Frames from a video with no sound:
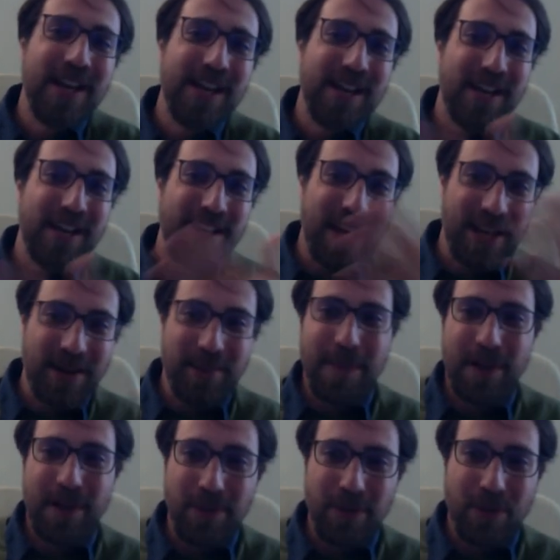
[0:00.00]
uh, get a
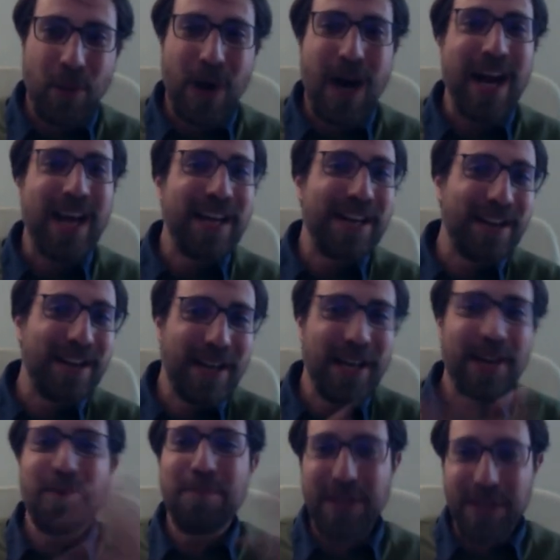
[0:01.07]
bottle of wine, uh,
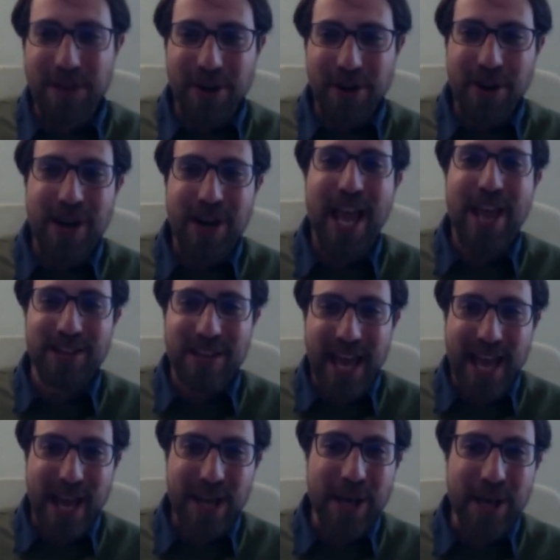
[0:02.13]
get a beer, and
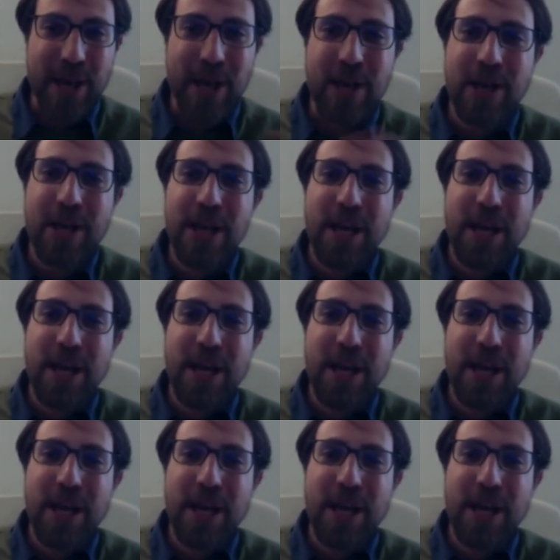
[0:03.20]
then uh,